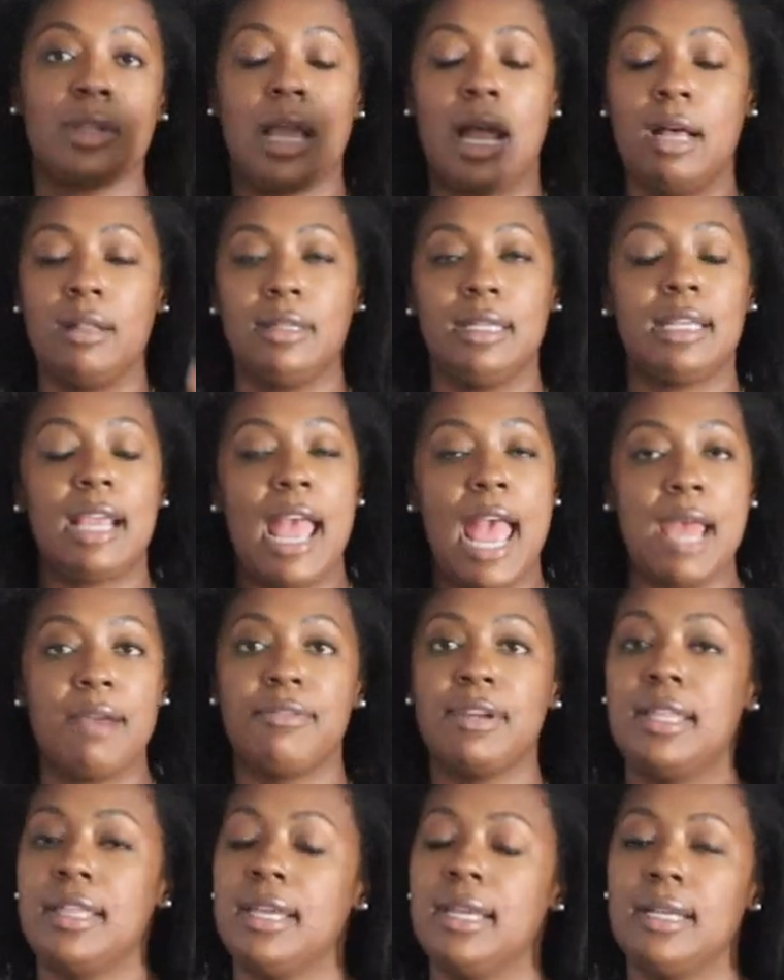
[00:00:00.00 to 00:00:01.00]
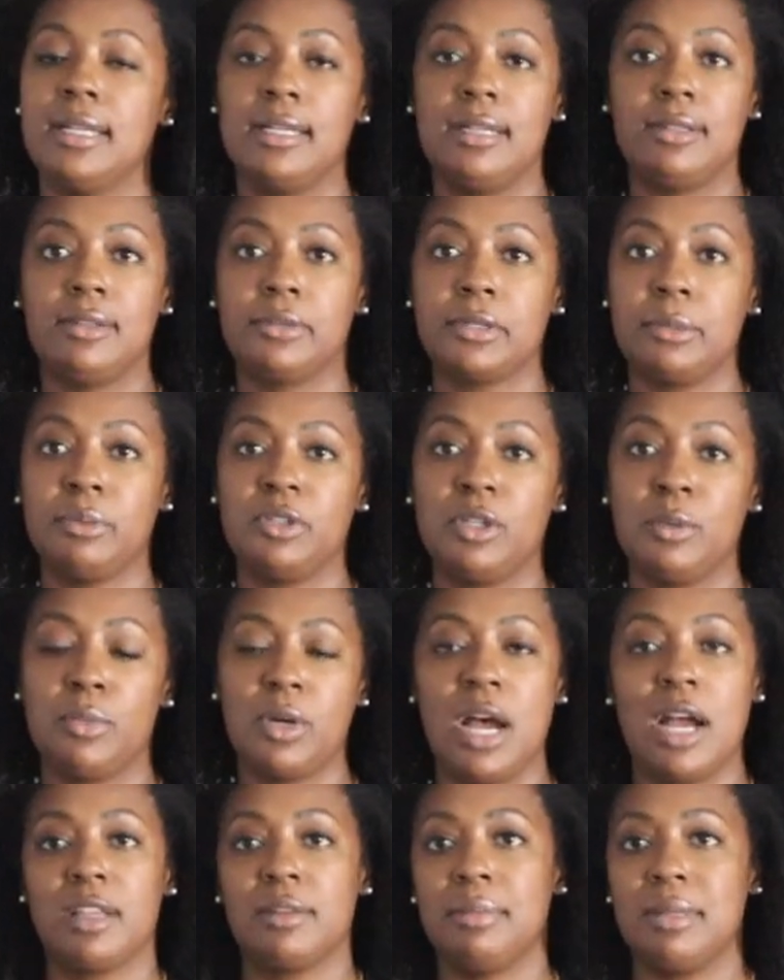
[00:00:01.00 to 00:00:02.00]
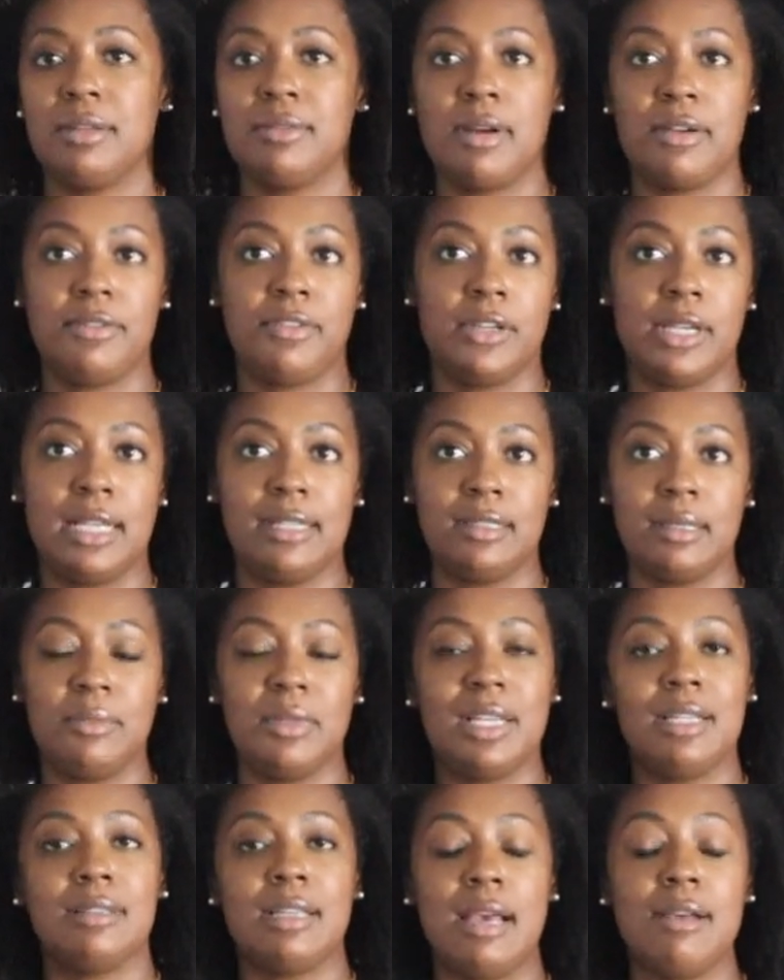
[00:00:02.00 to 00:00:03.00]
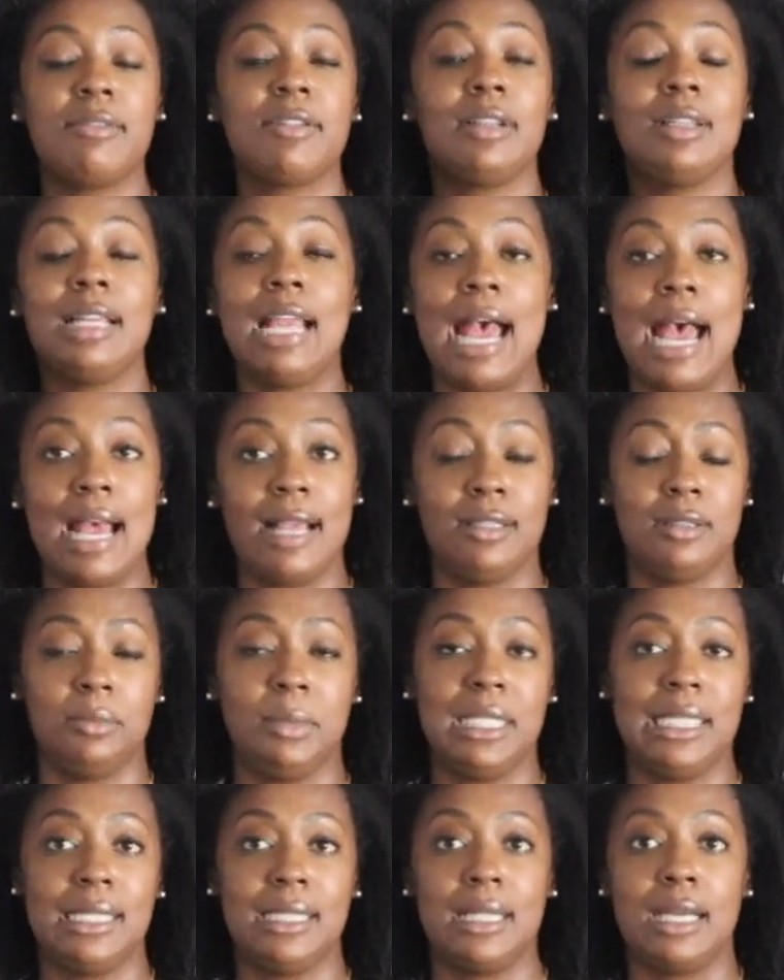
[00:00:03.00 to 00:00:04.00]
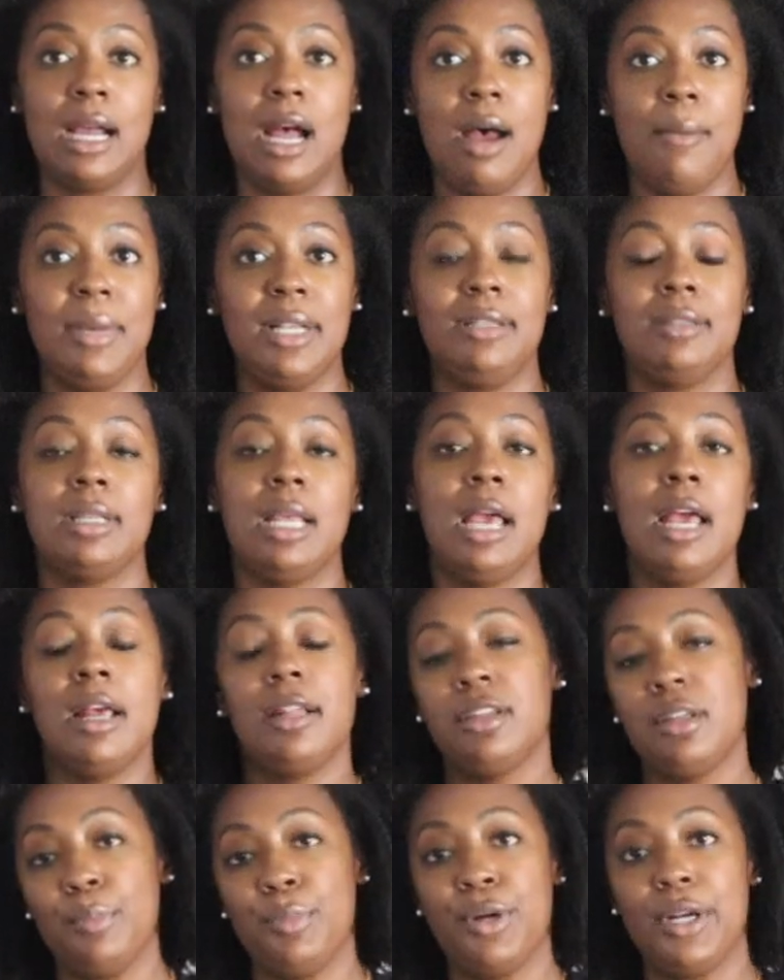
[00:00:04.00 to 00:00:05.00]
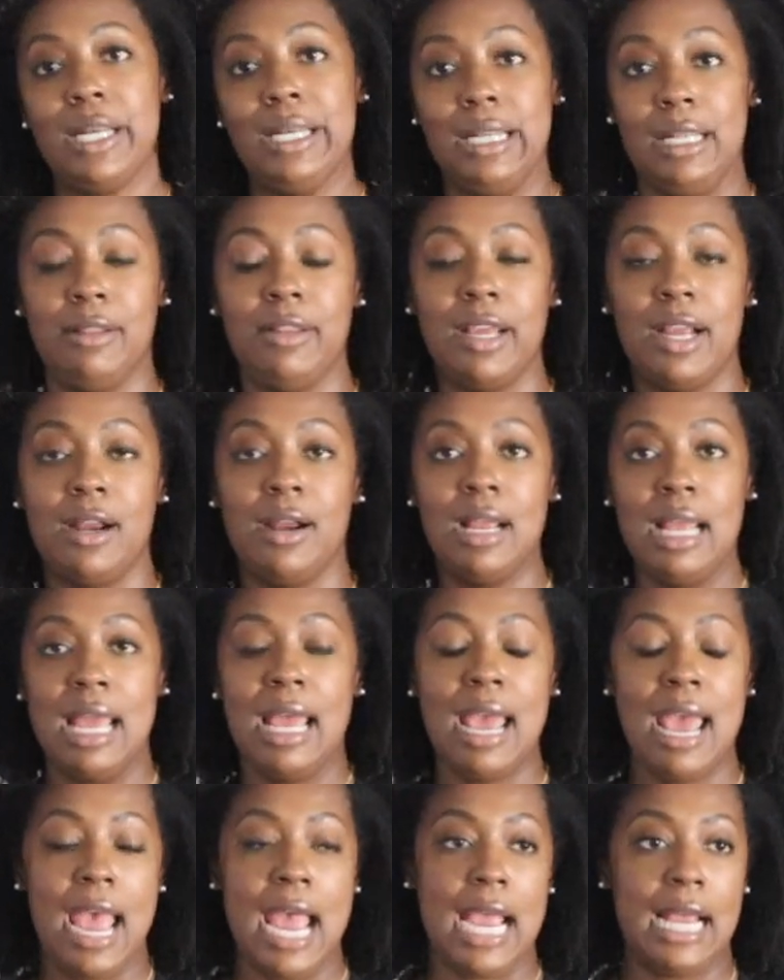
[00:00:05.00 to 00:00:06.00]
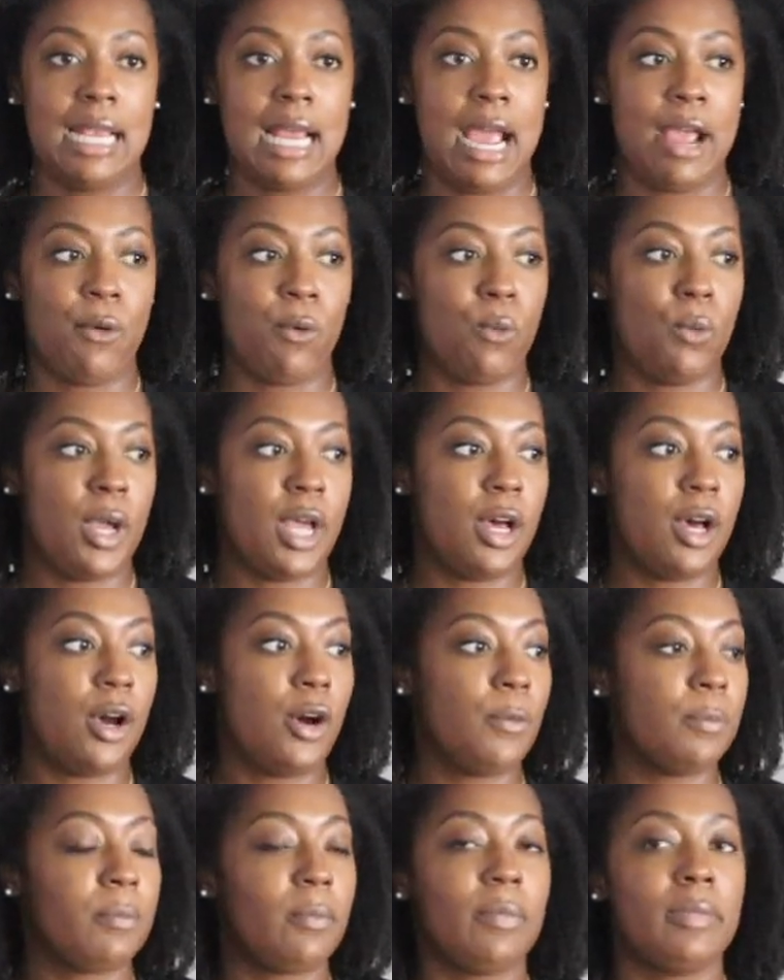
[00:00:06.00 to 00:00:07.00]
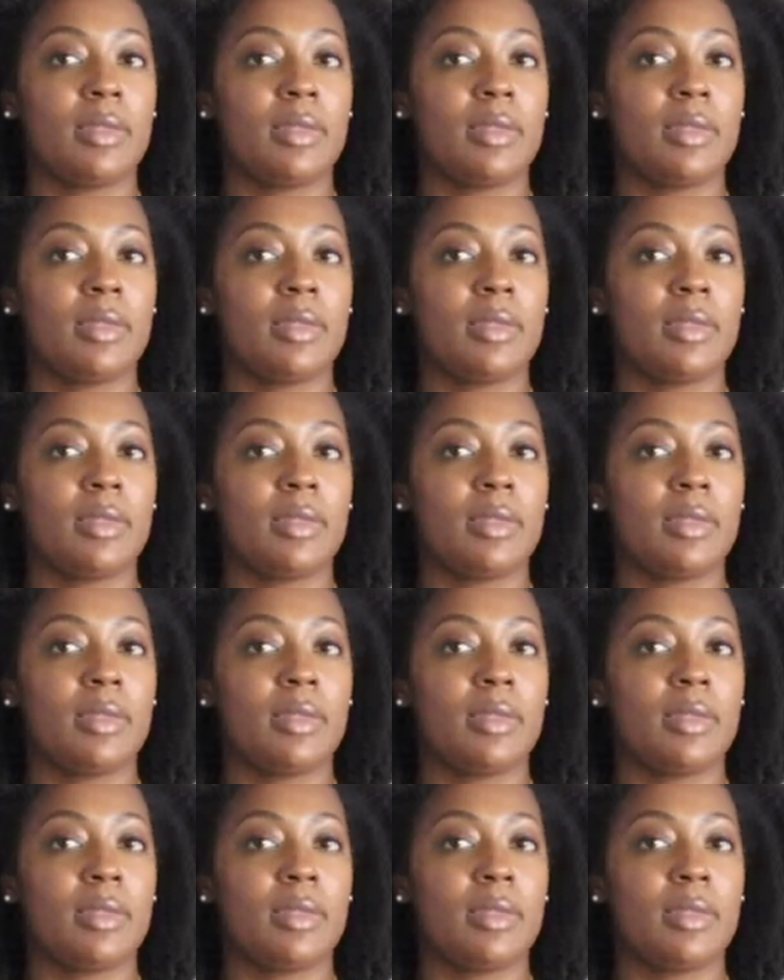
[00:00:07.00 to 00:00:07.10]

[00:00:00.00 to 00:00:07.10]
I'll link everything in the description box, but if I forget something, definitely ask me in the comments to put it in there and I will.